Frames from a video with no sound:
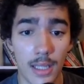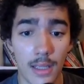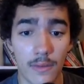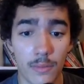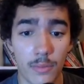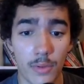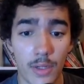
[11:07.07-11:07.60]

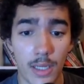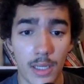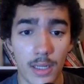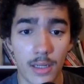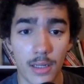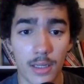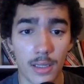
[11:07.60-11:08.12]
If you put
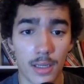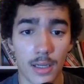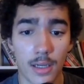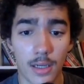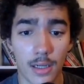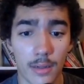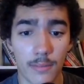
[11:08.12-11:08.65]
in,
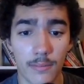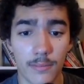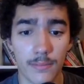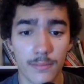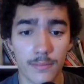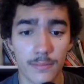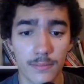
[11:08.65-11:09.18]

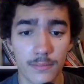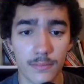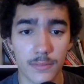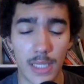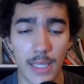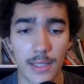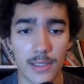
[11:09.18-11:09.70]

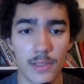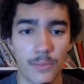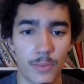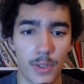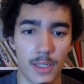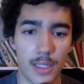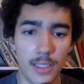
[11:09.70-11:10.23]
yeah, this is
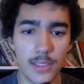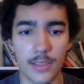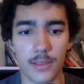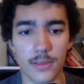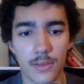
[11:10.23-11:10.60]
pretty decent.